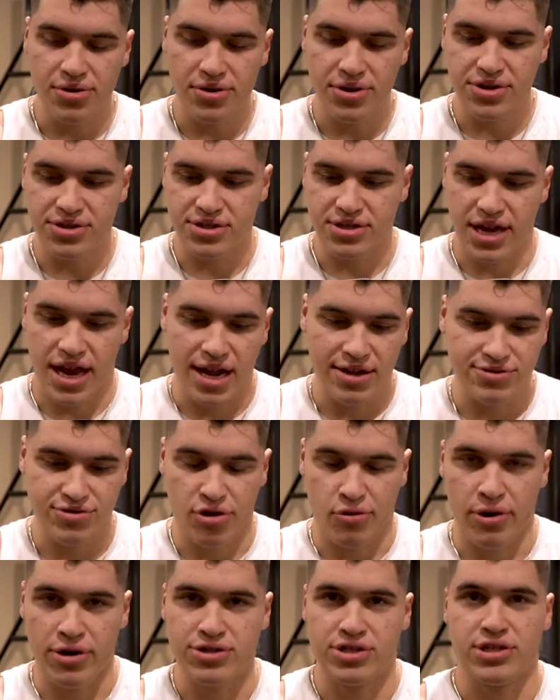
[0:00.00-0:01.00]
just answer
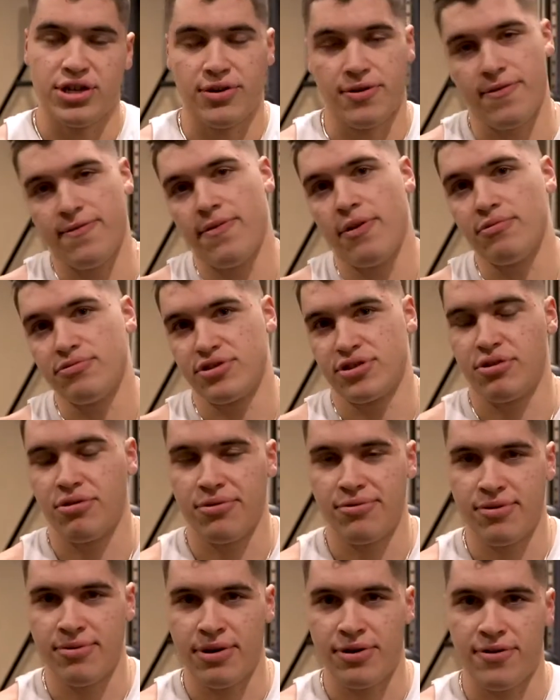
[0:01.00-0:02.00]
questions on your phone, just go
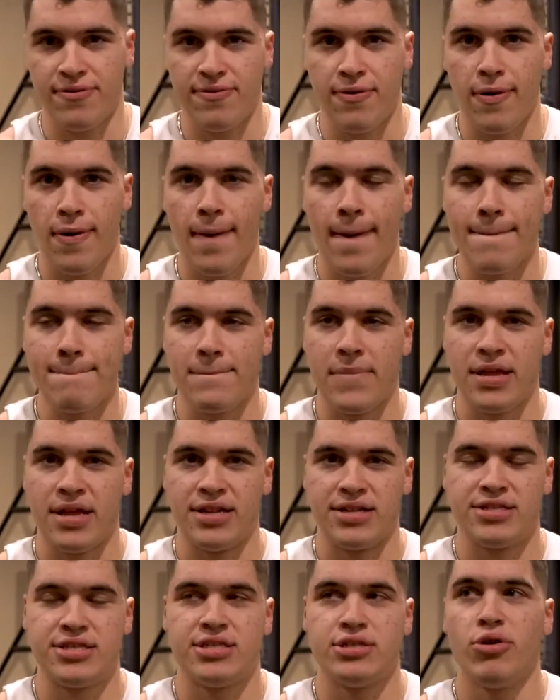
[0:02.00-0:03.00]
through on your phone, and
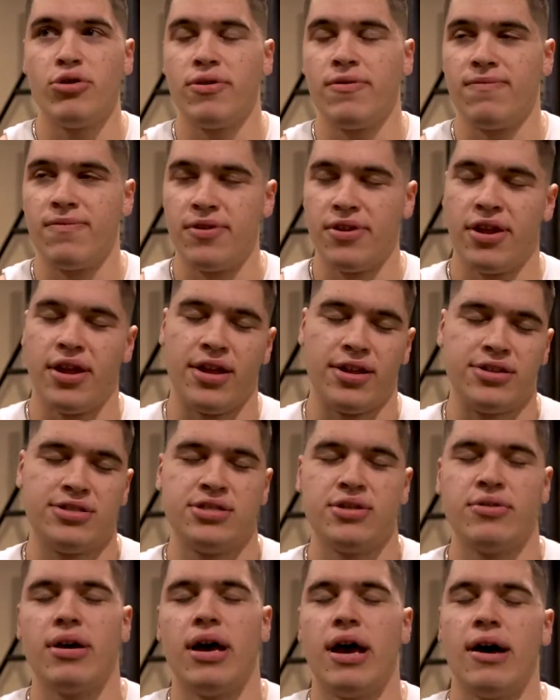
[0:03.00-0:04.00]
it's so convenient and
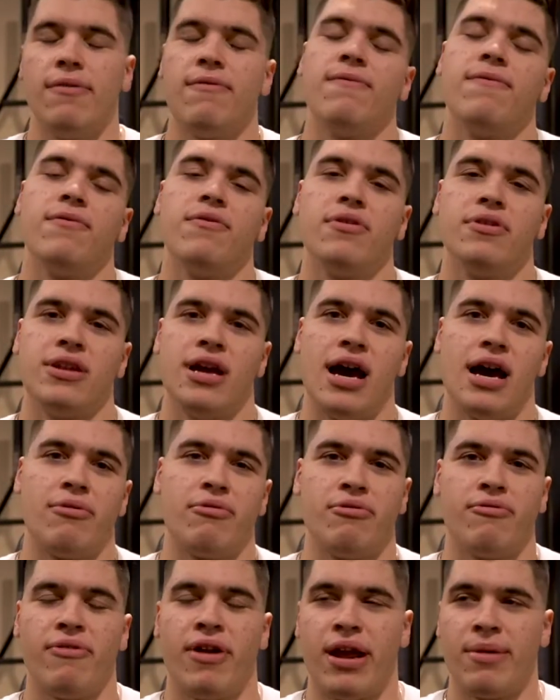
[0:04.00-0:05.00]
so helpful. And I would
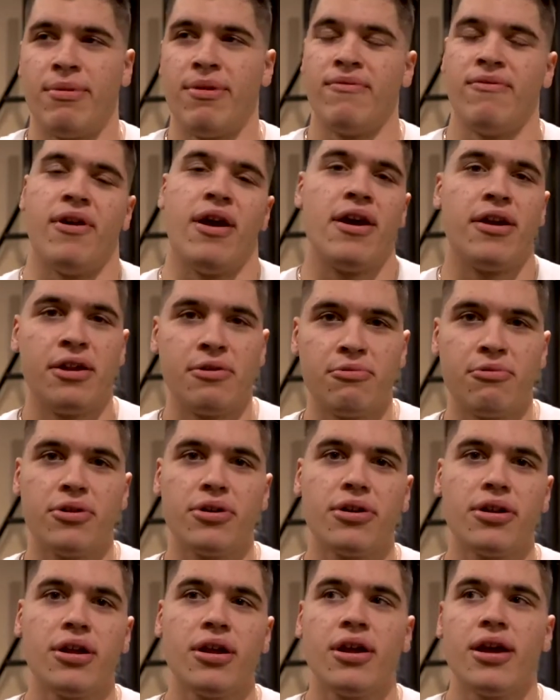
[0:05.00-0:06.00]
recommend for
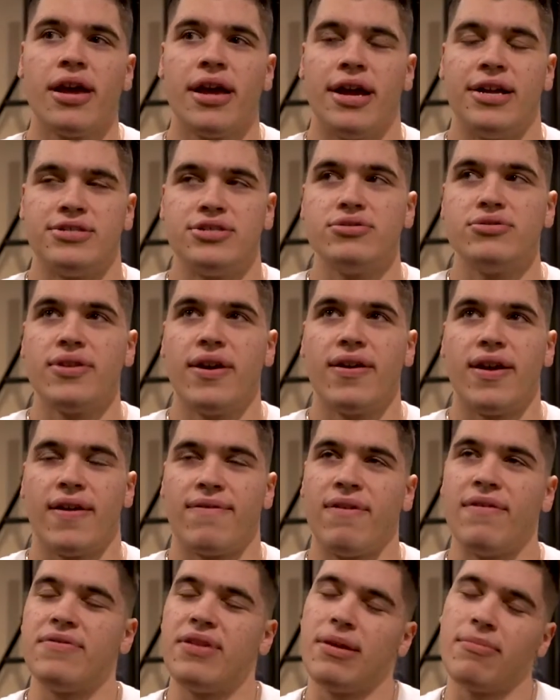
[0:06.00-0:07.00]
anyone. It's only like
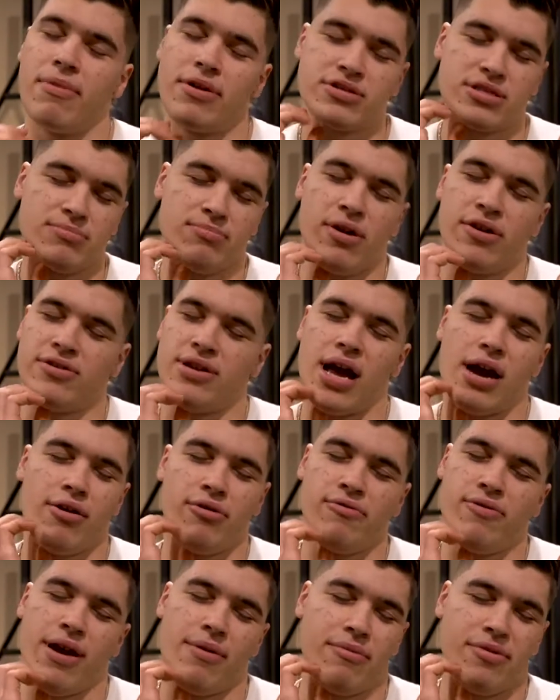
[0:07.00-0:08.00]
$15 a month.
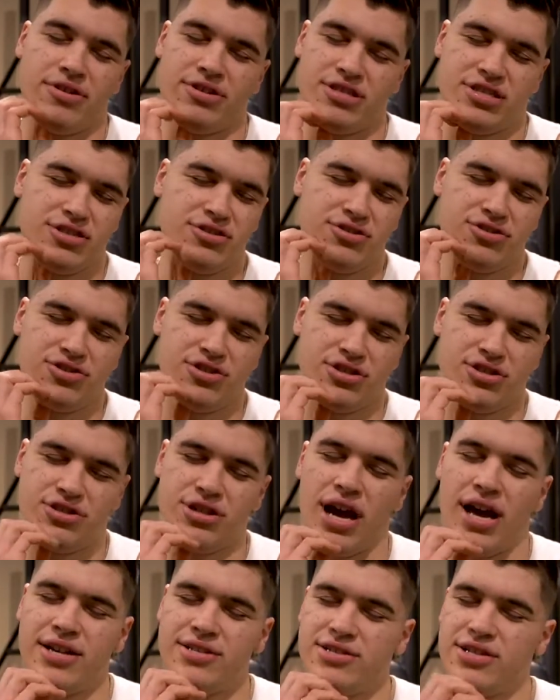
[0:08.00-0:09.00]
I mean, just
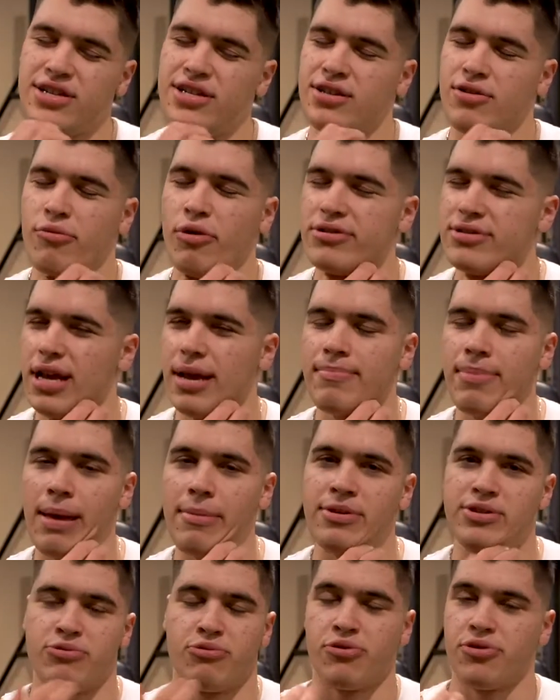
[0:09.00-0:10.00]
honestly, the one-time
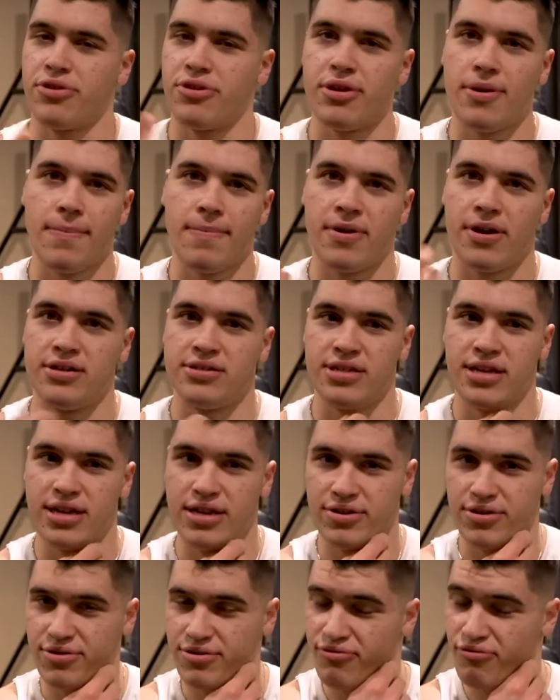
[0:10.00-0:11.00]
payment's worth it because it
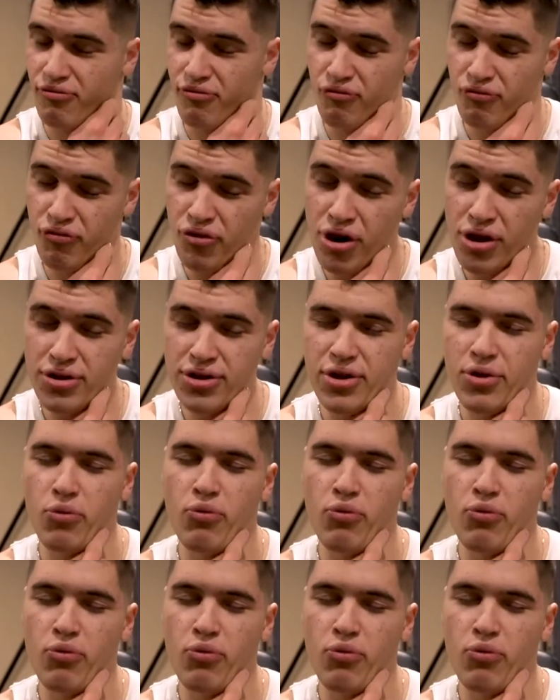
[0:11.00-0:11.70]
will